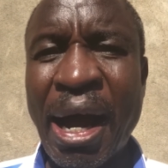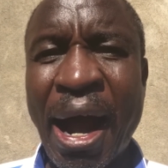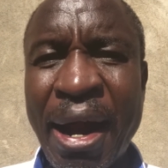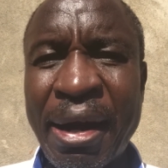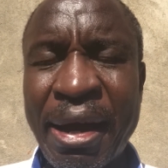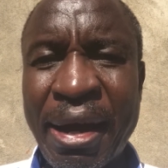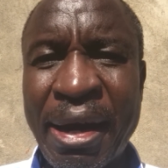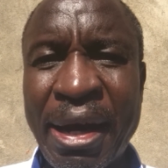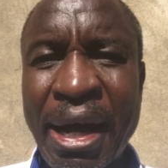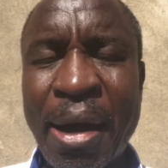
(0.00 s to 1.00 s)
and
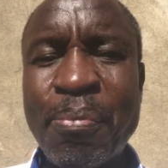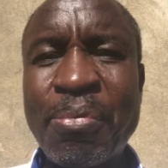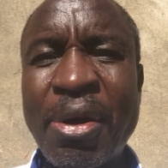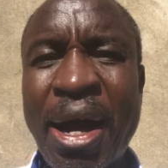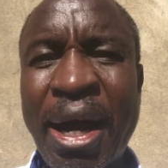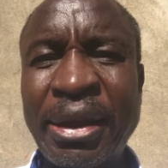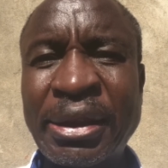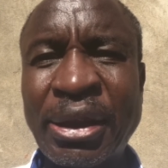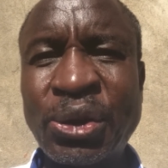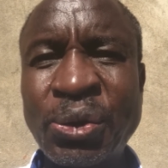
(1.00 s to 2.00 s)
ended up as
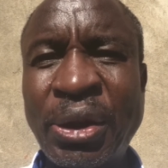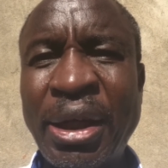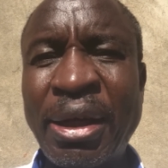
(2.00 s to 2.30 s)
a student